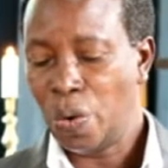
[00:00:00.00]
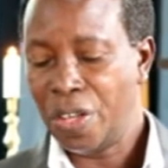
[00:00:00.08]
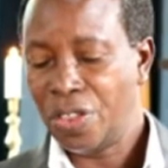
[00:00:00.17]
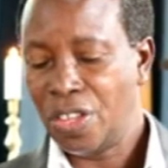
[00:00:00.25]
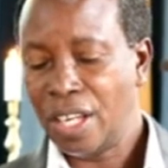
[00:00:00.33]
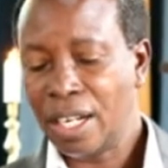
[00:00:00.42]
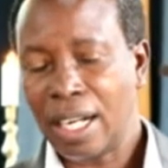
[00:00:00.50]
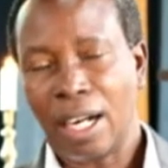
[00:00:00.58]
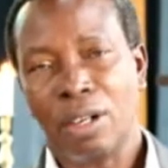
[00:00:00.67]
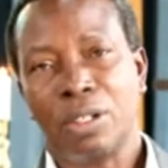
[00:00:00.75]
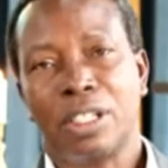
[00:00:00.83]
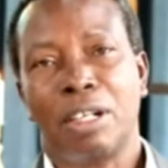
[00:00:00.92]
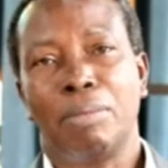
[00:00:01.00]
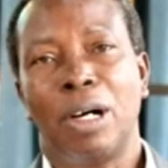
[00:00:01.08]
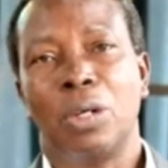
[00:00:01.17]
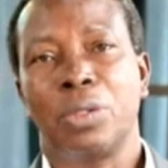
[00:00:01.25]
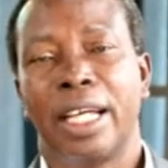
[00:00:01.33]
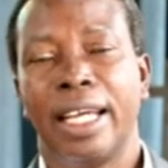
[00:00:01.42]
we think a lot
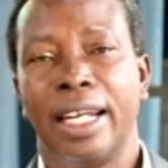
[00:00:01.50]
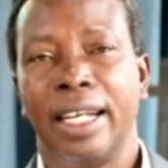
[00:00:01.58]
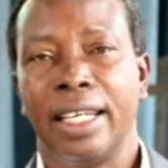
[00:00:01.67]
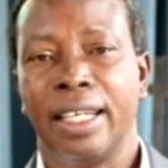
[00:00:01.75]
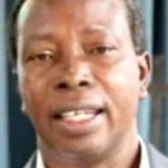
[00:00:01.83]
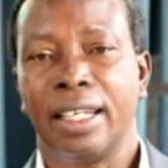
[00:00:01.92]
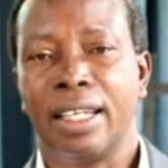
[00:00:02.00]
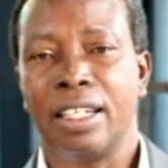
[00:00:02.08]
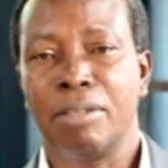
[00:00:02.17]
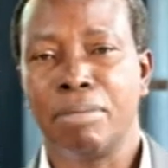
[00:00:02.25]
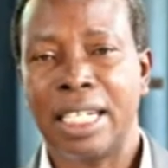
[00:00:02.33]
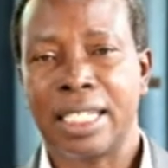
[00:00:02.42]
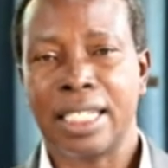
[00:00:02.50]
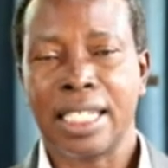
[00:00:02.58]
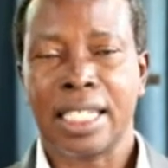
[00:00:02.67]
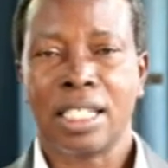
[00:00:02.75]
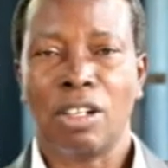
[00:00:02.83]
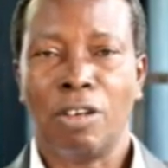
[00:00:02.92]
about healing in
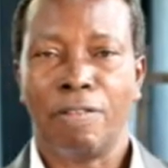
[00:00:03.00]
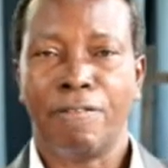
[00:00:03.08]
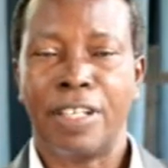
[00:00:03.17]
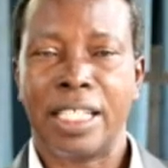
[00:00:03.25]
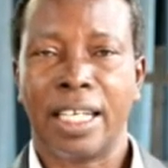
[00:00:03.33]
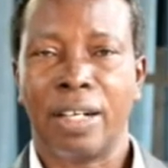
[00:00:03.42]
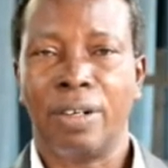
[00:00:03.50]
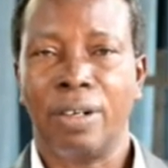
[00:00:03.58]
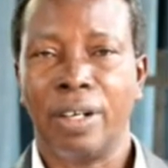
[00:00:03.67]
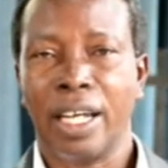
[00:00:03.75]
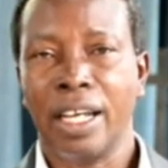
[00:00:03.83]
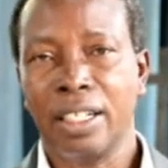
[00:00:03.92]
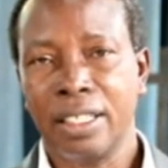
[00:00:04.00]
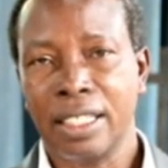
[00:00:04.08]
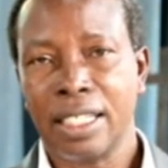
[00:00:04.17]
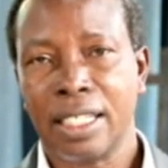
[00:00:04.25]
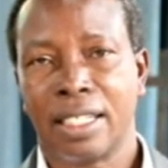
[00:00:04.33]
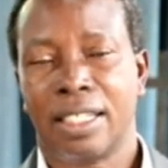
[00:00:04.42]
matters of physical
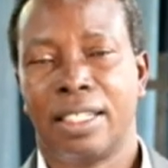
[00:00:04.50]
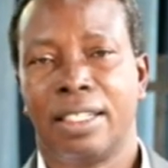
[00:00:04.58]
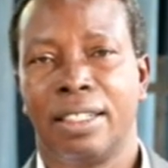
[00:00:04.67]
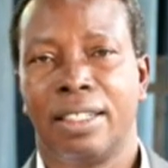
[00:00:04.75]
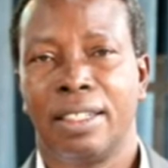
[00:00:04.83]
illness.